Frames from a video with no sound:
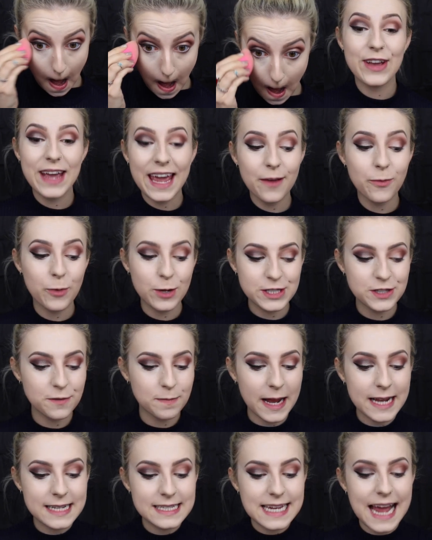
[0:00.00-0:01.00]
Okay, once you've
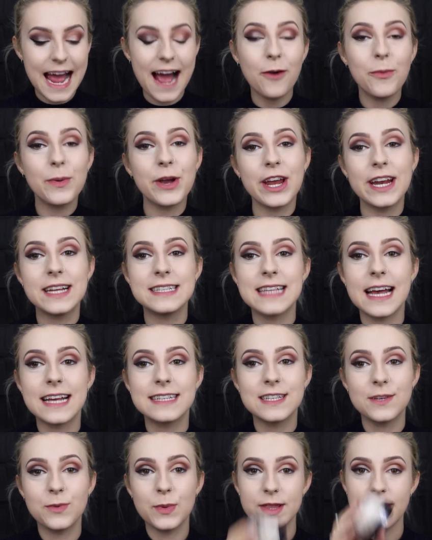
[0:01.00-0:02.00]
blended it out, we're going to
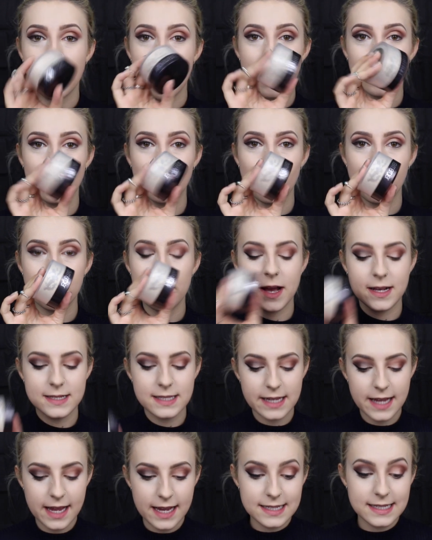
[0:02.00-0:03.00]
set it with our Laura
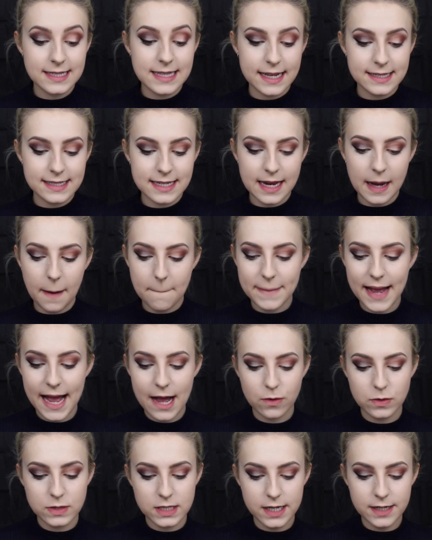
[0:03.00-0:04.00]
Mercier setting
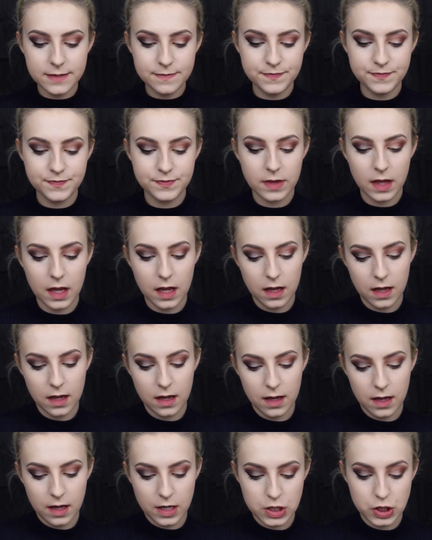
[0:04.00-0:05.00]
powder,
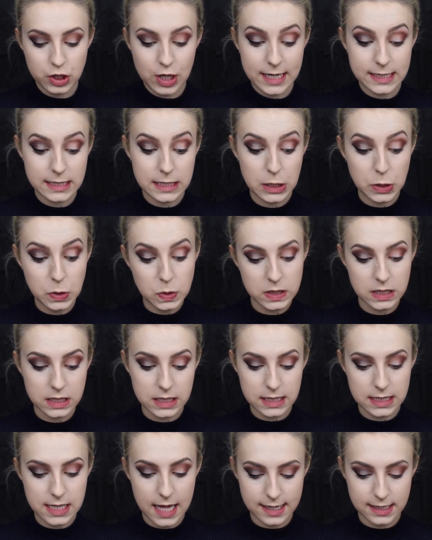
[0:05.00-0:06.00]

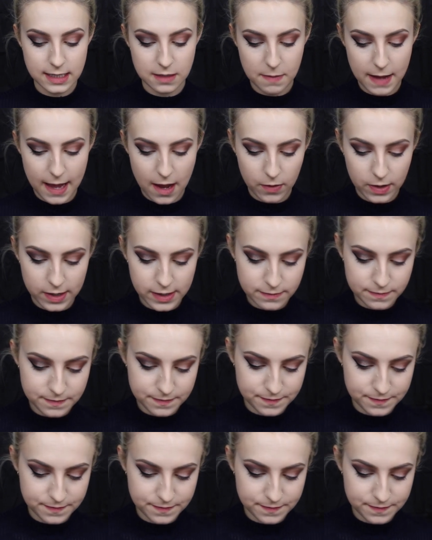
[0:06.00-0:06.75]
translucent setting powder.